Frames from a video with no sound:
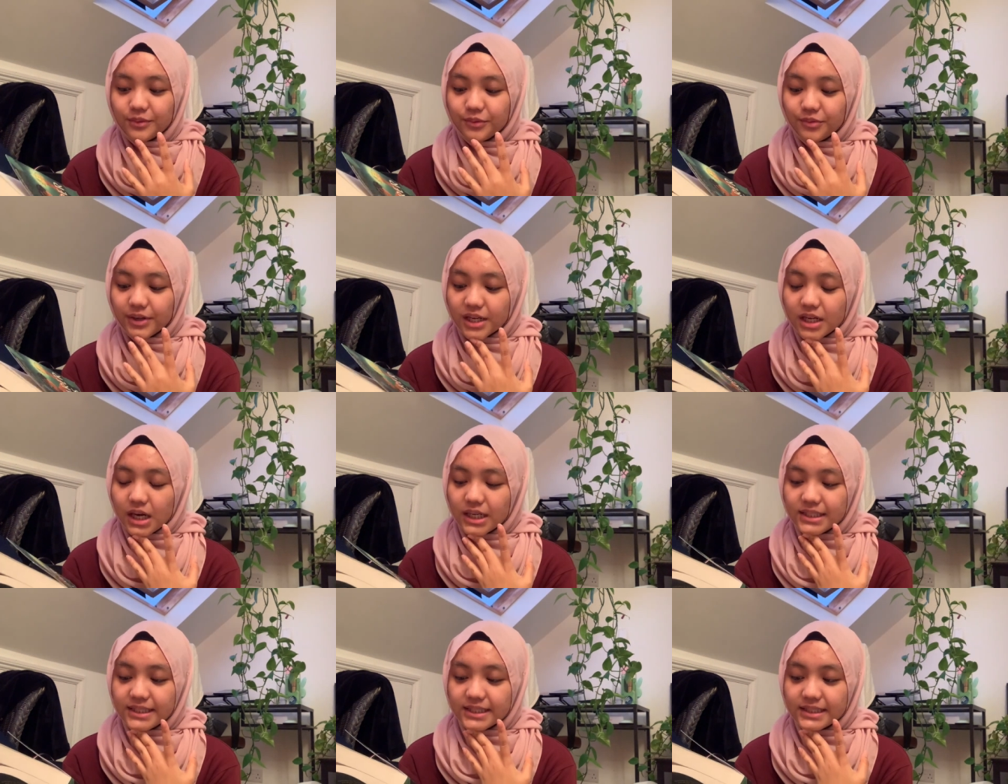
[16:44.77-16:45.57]

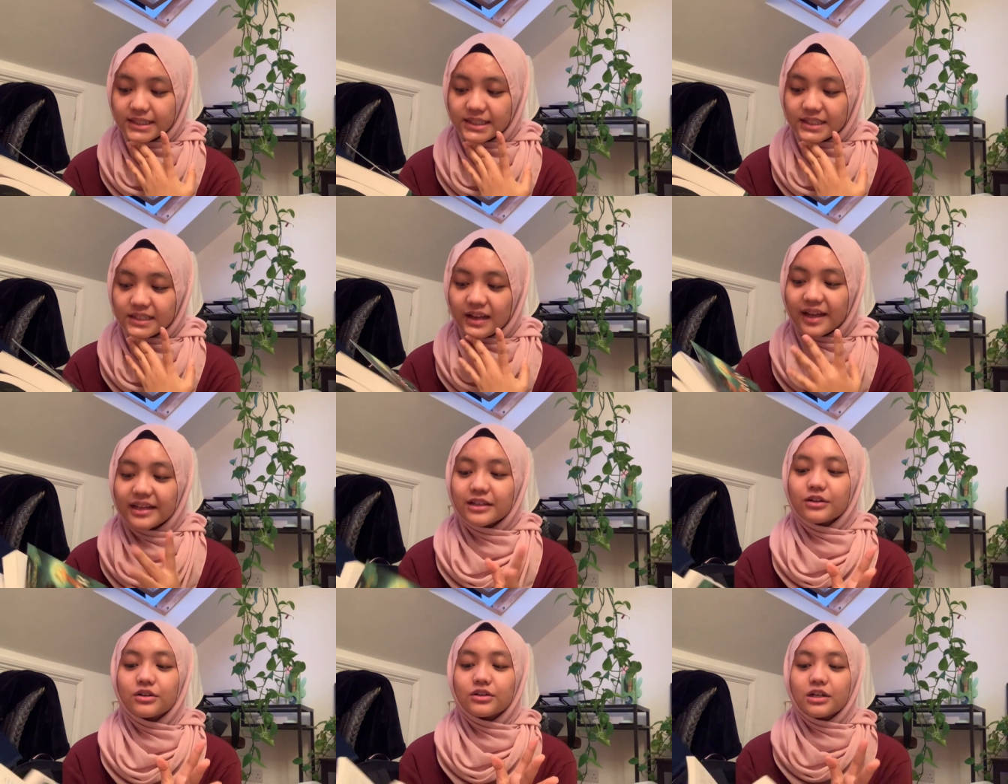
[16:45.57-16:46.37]
Regarding like
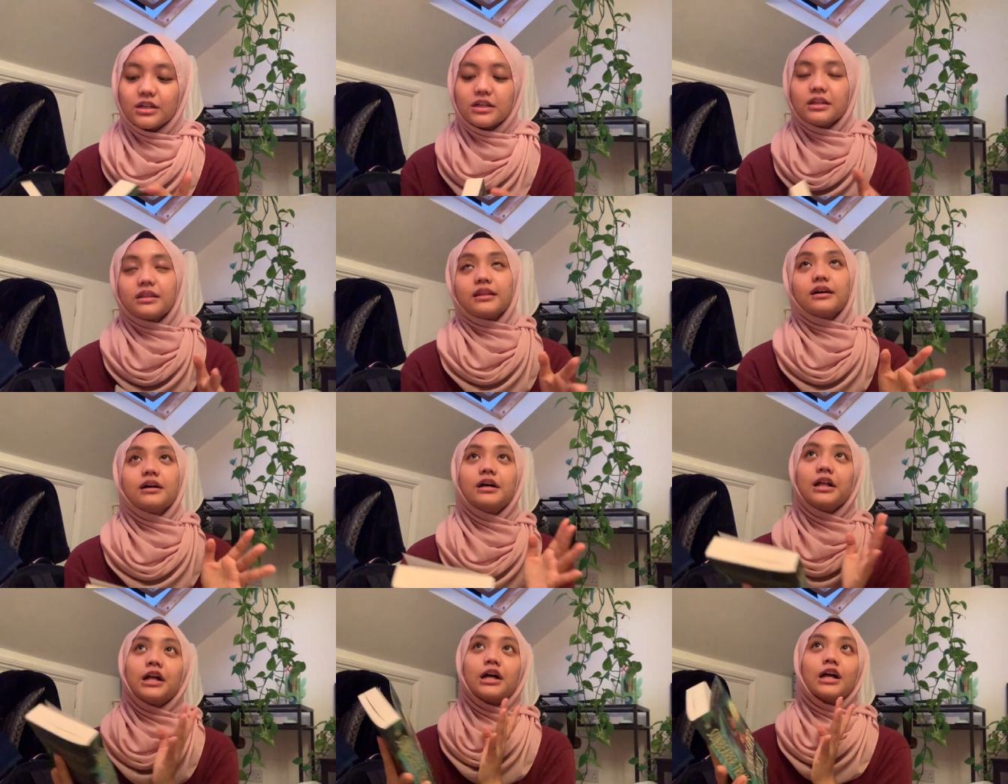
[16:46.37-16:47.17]

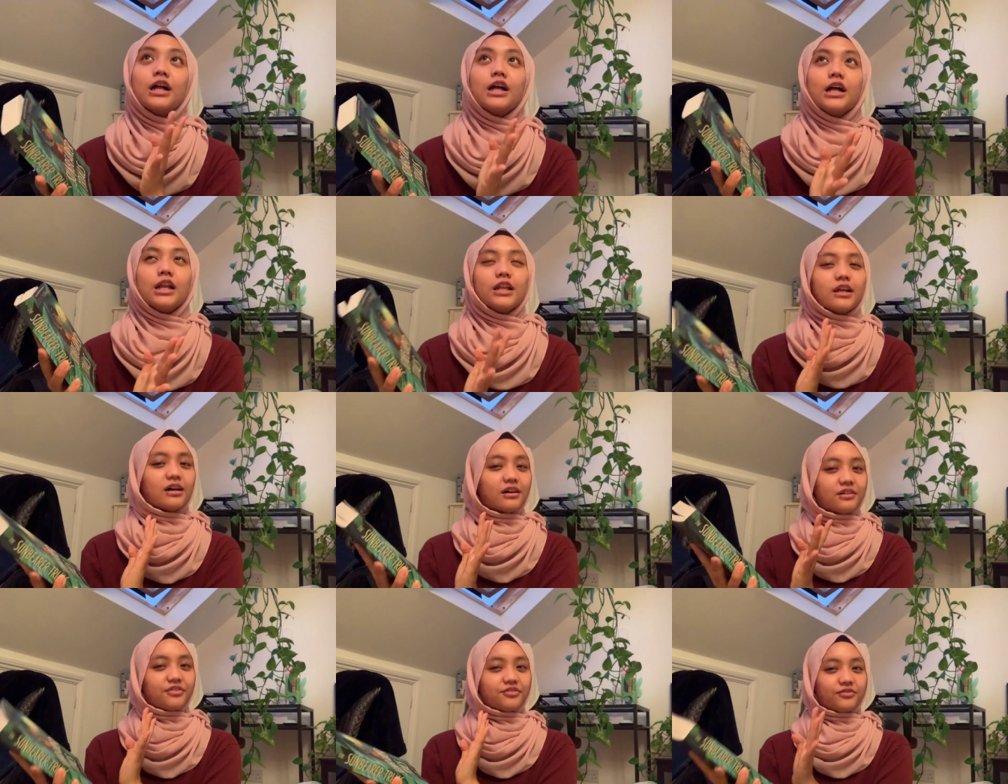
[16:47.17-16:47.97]
the
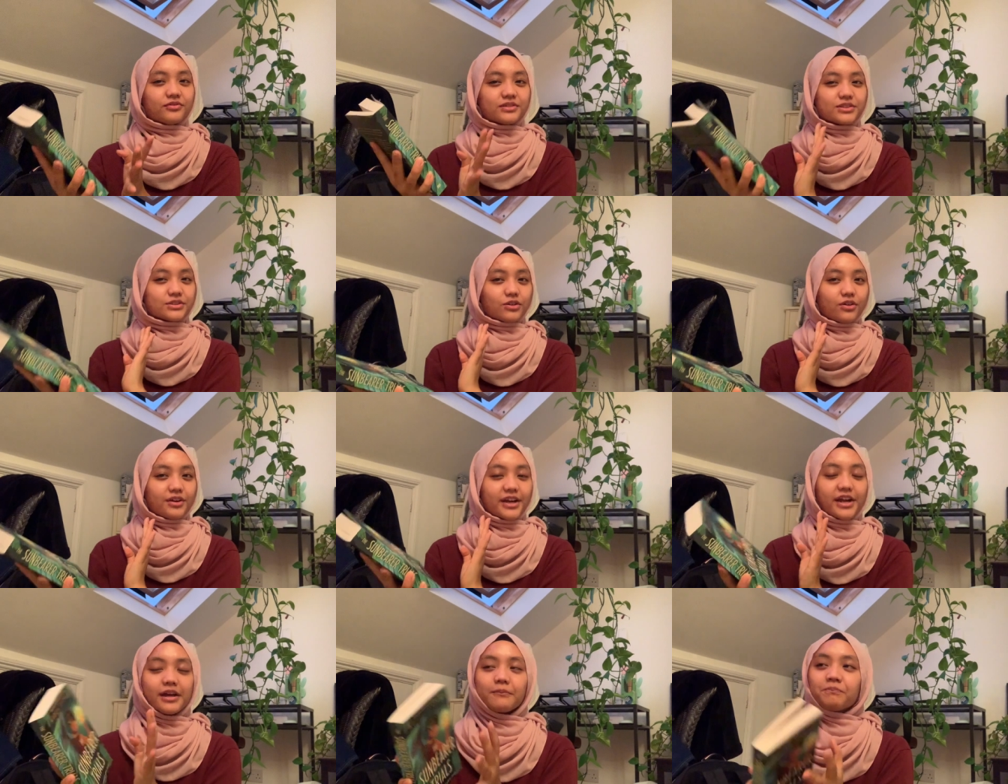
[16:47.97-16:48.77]
love
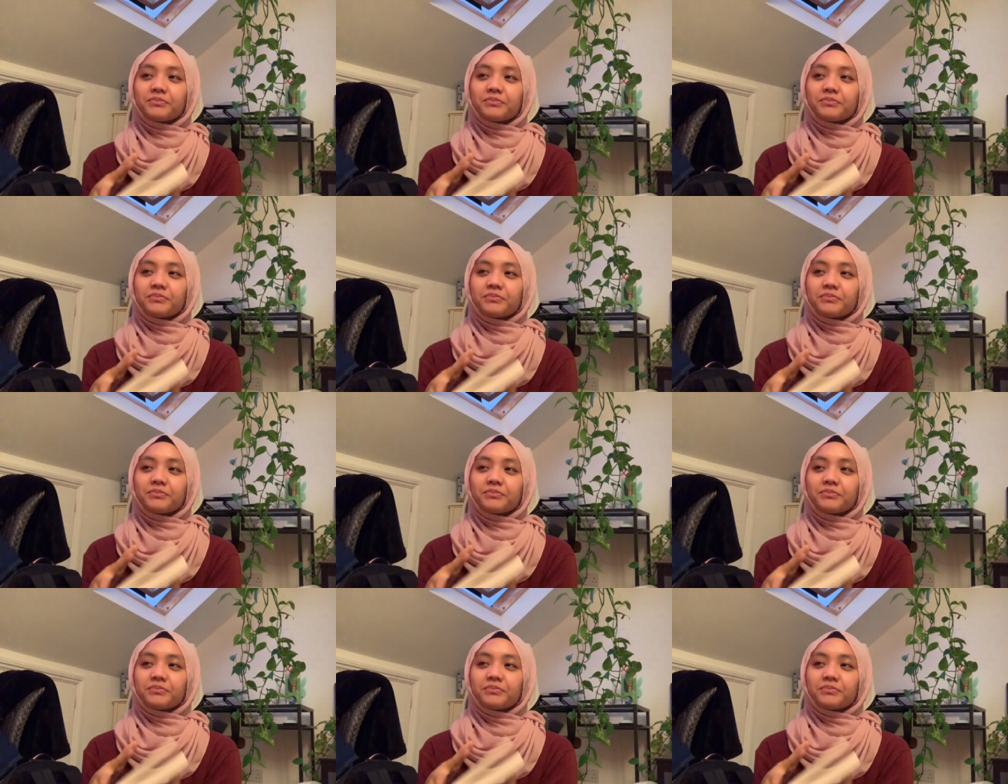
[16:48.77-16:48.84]
story,